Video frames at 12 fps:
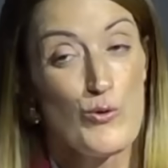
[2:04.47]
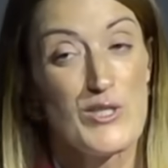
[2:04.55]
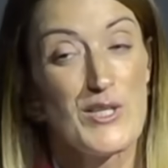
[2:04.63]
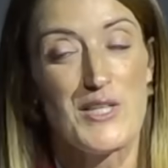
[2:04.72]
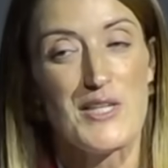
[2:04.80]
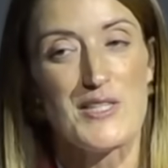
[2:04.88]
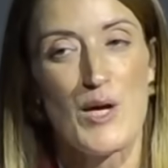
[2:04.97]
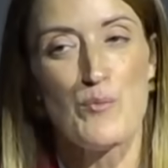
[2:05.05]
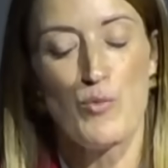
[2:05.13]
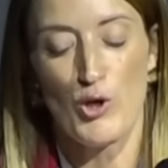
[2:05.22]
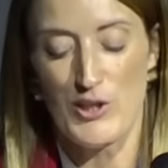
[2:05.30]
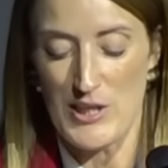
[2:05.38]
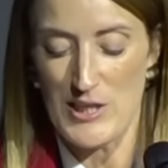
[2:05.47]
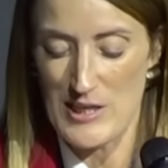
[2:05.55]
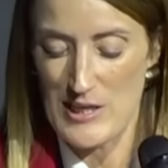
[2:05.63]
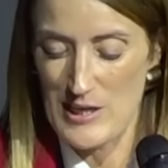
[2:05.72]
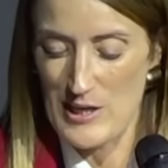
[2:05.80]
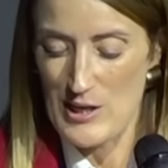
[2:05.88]
cities embody
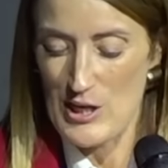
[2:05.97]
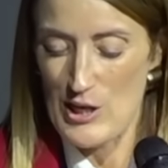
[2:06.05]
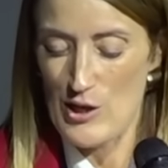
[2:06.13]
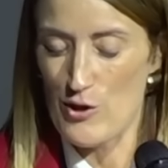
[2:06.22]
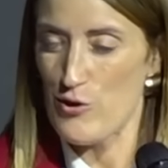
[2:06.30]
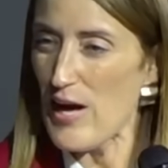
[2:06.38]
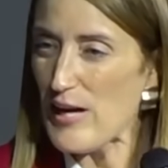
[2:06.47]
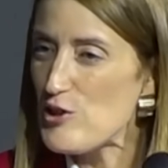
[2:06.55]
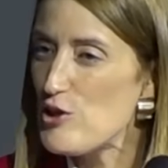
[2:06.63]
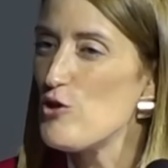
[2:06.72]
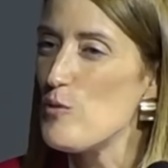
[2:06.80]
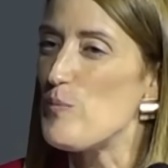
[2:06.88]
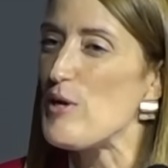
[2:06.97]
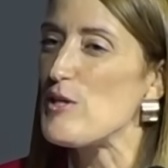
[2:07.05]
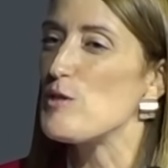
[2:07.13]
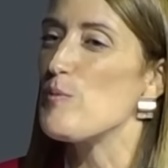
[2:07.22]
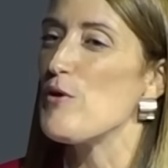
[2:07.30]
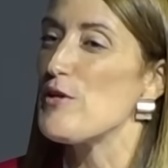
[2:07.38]
that European
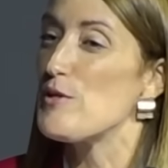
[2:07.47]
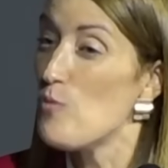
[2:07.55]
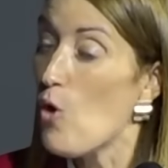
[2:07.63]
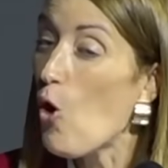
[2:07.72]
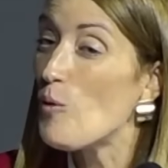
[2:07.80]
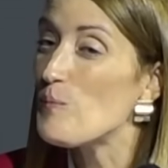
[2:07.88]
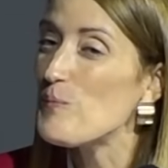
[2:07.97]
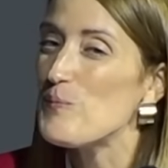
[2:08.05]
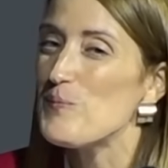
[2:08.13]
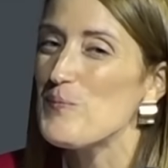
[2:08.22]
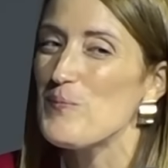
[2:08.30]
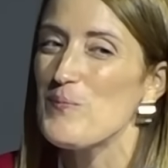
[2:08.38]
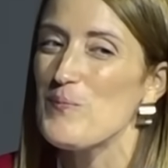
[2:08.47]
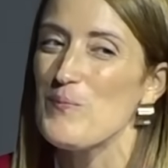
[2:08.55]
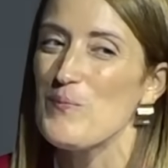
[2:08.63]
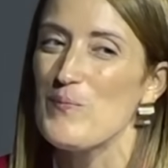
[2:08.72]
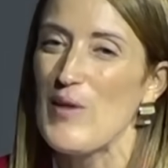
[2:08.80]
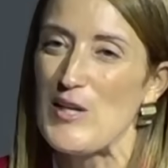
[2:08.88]
spirit more
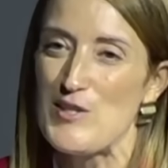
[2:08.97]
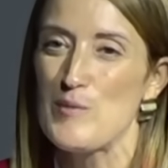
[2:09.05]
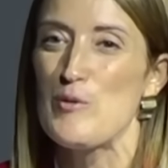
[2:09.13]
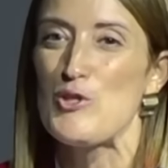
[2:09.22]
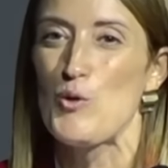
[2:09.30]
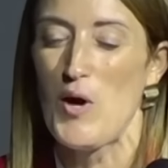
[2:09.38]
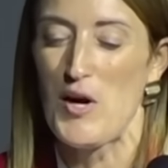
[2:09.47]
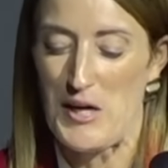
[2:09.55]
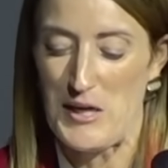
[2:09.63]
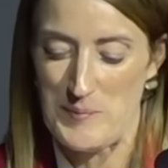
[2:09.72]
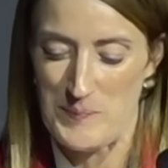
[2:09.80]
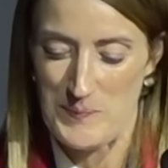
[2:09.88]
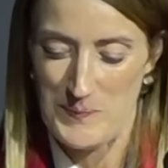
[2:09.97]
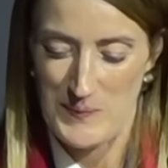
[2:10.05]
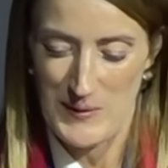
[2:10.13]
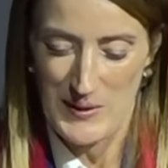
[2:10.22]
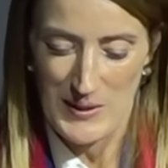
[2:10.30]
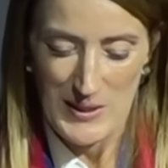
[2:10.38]
than Timișoara,
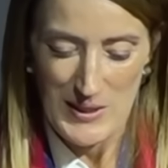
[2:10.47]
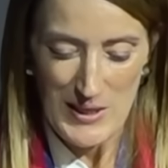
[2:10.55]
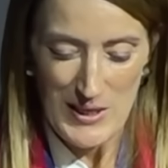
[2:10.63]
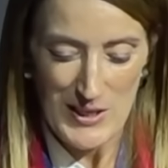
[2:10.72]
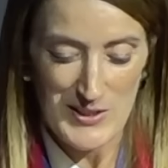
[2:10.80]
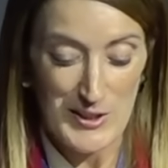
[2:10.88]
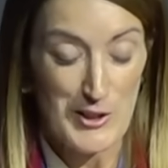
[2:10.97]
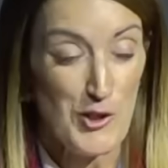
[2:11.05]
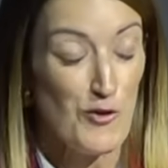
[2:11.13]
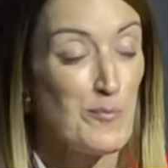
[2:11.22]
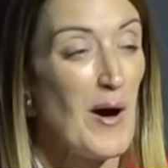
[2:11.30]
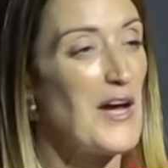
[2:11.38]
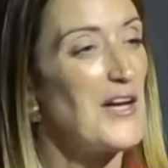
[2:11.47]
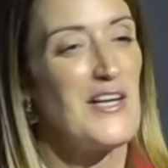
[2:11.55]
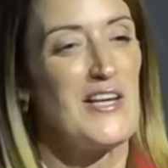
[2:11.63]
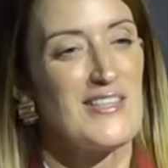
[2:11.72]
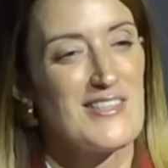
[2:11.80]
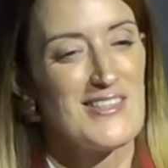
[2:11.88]
a city of
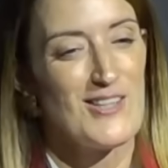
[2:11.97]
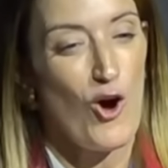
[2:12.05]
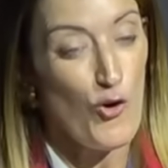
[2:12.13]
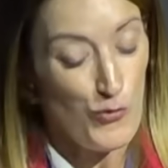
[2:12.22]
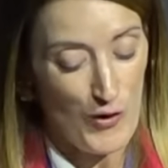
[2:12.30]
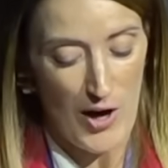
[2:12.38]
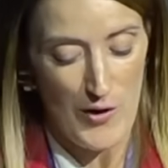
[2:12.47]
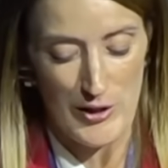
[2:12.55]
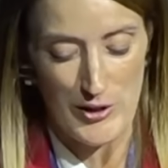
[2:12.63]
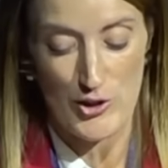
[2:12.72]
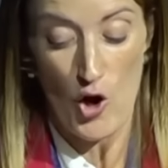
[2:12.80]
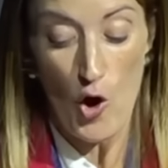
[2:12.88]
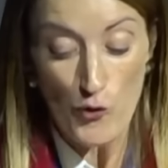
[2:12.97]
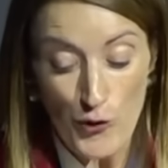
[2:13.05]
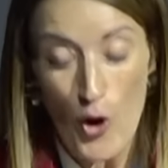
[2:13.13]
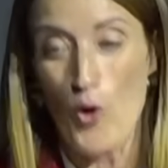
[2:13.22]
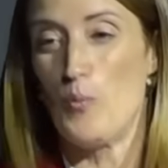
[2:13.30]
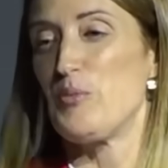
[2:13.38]
pioneers, of courage, of
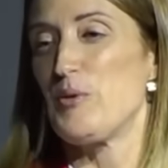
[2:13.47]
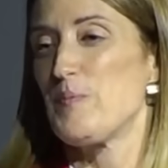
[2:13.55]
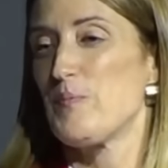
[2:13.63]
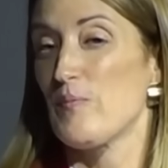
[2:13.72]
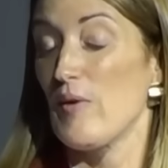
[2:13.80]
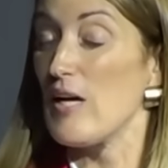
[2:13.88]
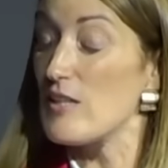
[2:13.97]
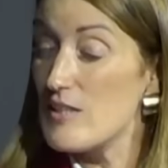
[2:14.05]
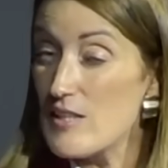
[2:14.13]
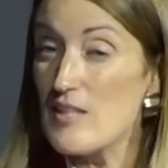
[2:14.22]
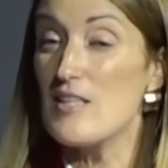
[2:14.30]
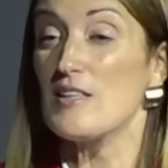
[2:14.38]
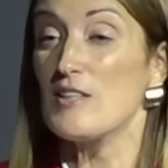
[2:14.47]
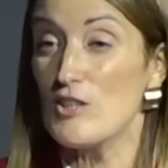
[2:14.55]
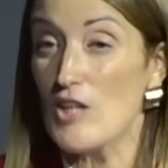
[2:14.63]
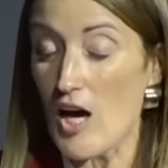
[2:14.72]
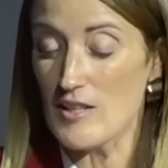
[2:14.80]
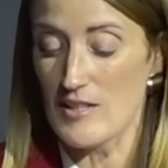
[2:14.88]
hope, a city that
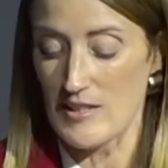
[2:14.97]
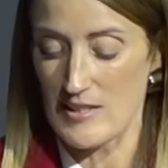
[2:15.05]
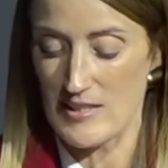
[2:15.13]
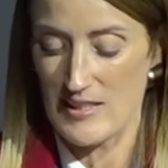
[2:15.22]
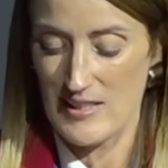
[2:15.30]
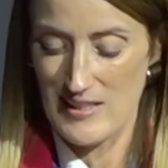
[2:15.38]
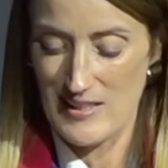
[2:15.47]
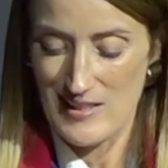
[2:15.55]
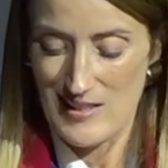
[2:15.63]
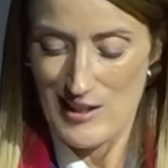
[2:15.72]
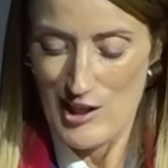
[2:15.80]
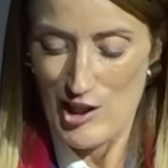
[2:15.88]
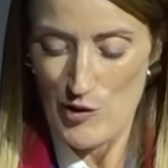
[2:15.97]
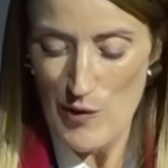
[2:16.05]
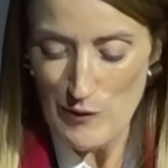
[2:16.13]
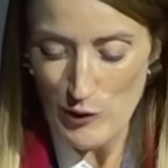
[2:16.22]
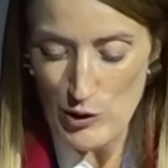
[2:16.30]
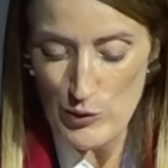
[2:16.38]
started the
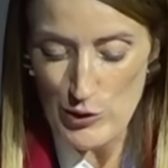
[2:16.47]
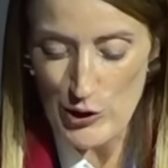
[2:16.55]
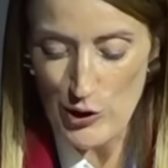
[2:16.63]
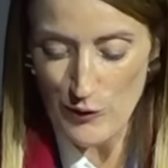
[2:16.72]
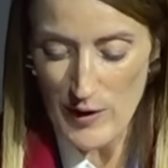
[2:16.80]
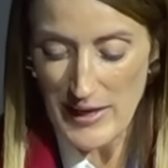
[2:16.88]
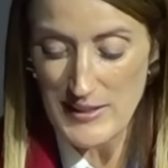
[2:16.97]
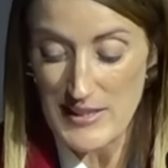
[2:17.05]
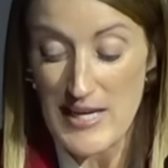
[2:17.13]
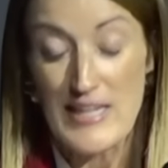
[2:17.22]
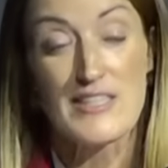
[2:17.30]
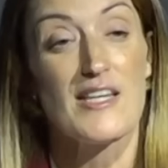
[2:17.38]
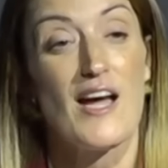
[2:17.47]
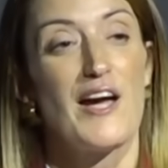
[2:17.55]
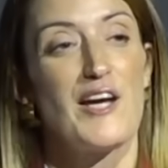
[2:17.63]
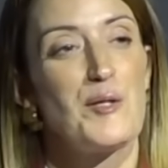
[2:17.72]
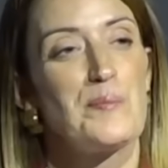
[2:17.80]
revolution of 1989,